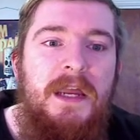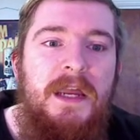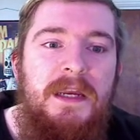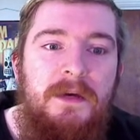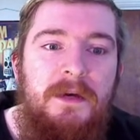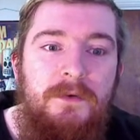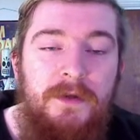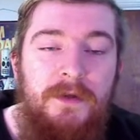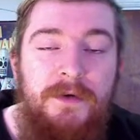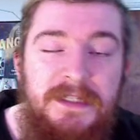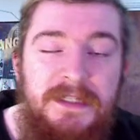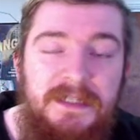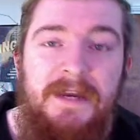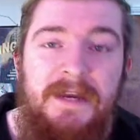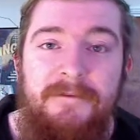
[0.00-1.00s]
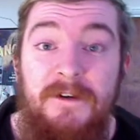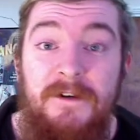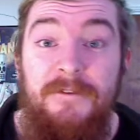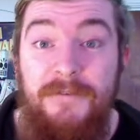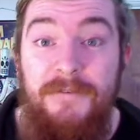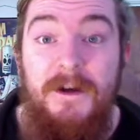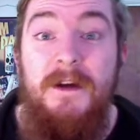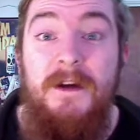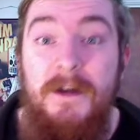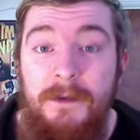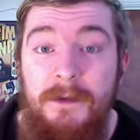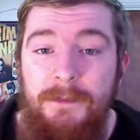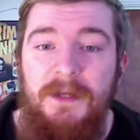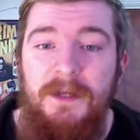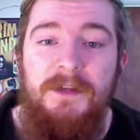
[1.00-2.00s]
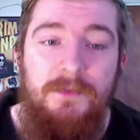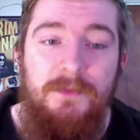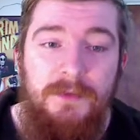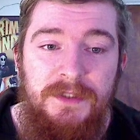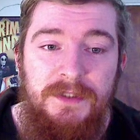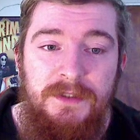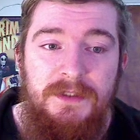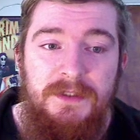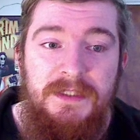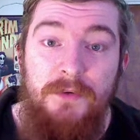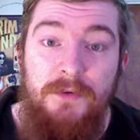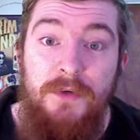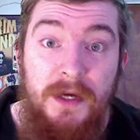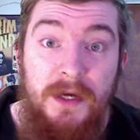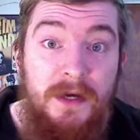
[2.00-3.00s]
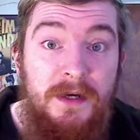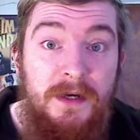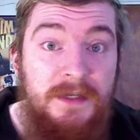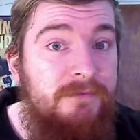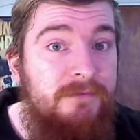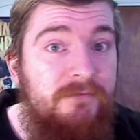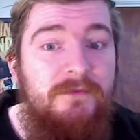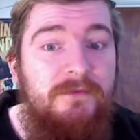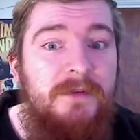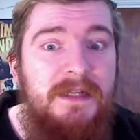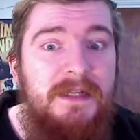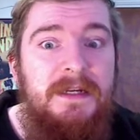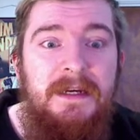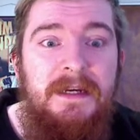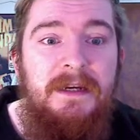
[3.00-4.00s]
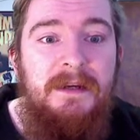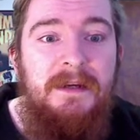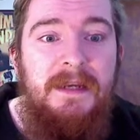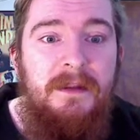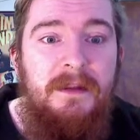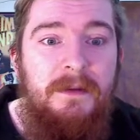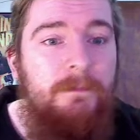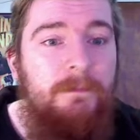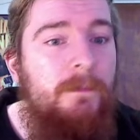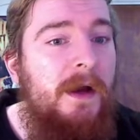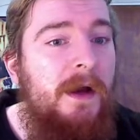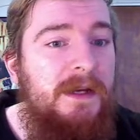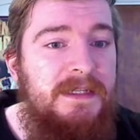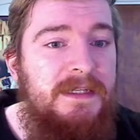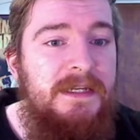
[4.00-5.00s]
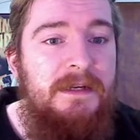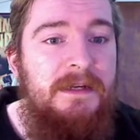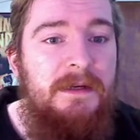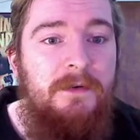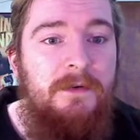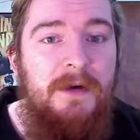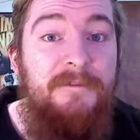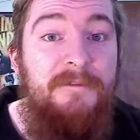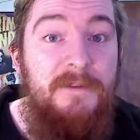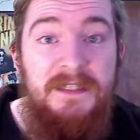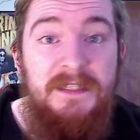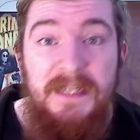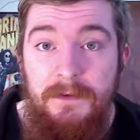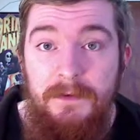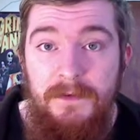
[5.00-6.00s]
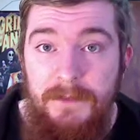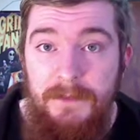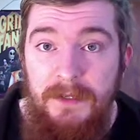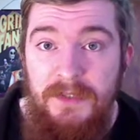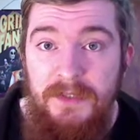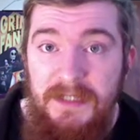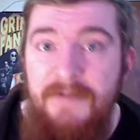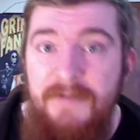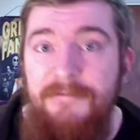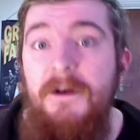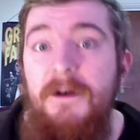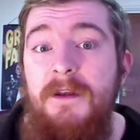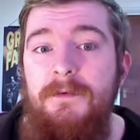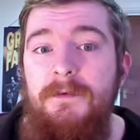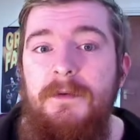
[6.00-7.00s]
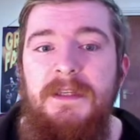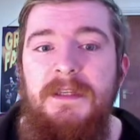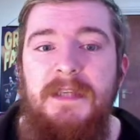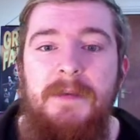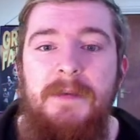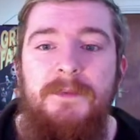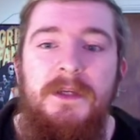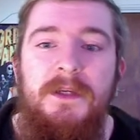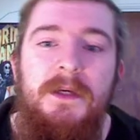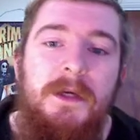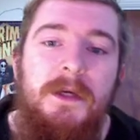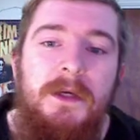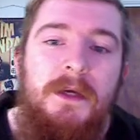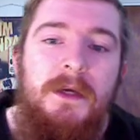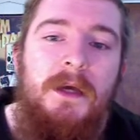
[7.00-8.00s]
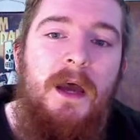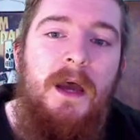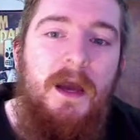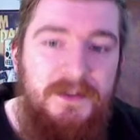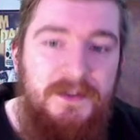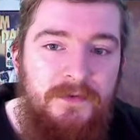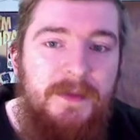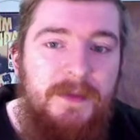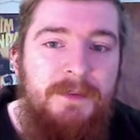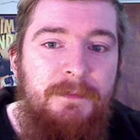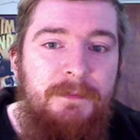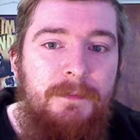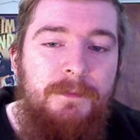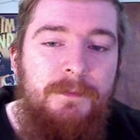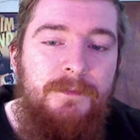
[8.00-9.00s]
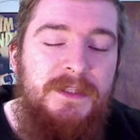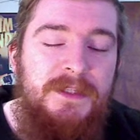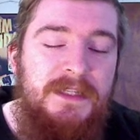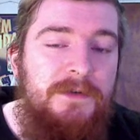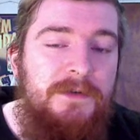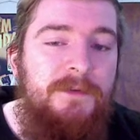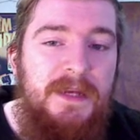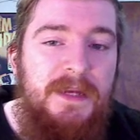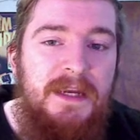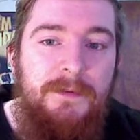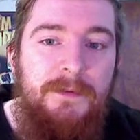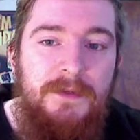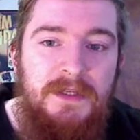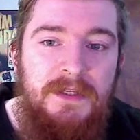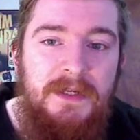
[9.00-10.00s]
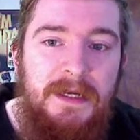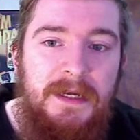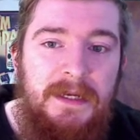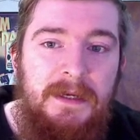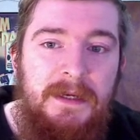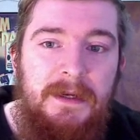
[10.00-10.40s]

although I didn't get very far because I was still young, I didn't really get the idea or have the skill to be able to get far through these games. I do remember still being able to, like,